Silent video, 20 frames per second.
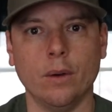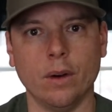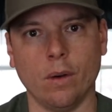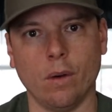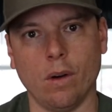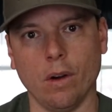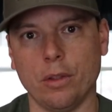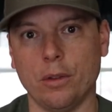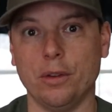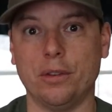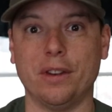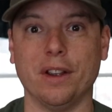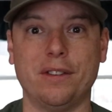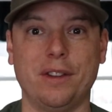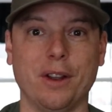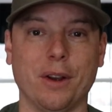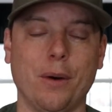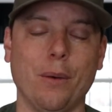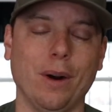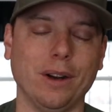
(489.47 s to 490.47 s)
Went all through
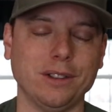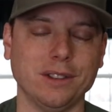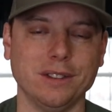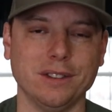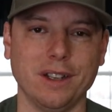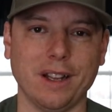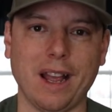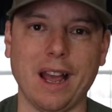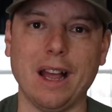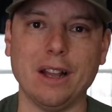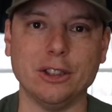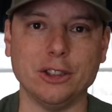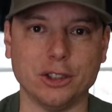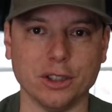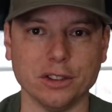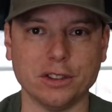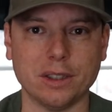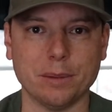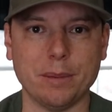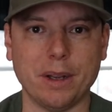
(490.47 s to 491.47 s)
sixty questions again
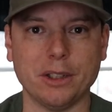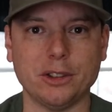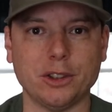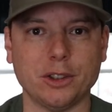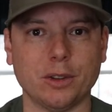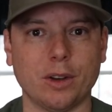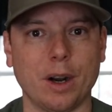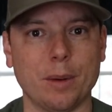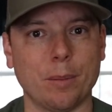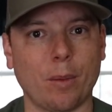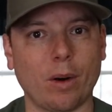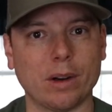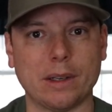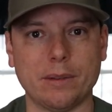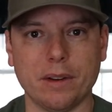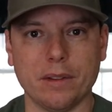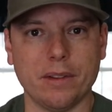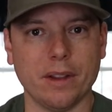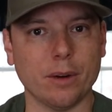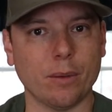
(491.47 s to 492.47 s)
just to make sure I
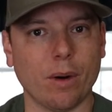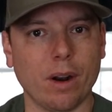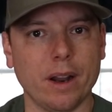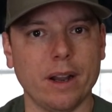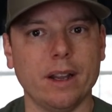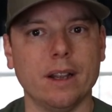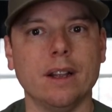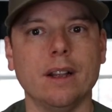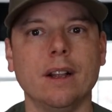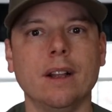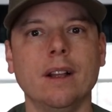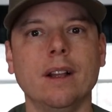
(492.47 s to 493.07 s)
marked everything right.